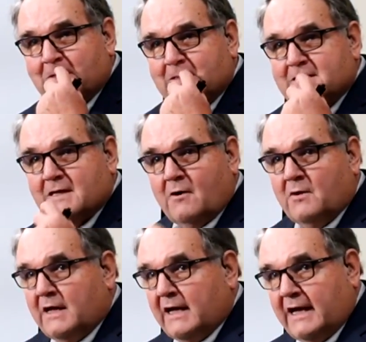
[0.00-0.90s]
So,
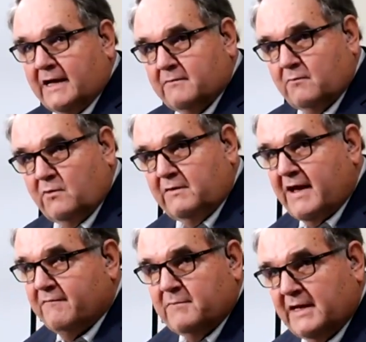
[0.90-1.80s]
and we
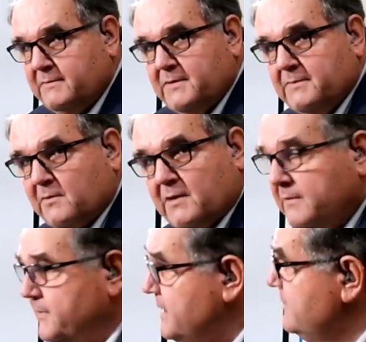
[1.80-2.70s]
have many people
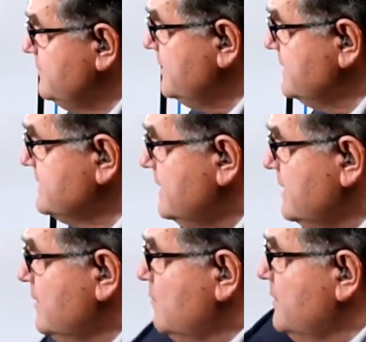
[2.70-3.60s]
coming into us
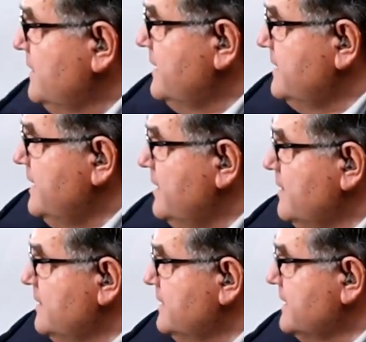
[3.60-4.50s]
where they
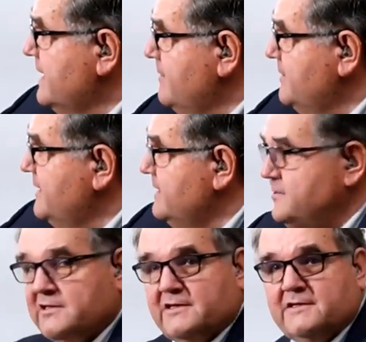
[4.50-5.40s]
inherited a
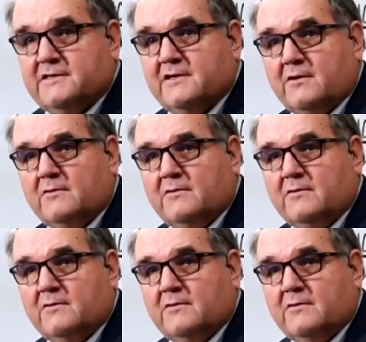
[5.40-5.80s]
combination of the two.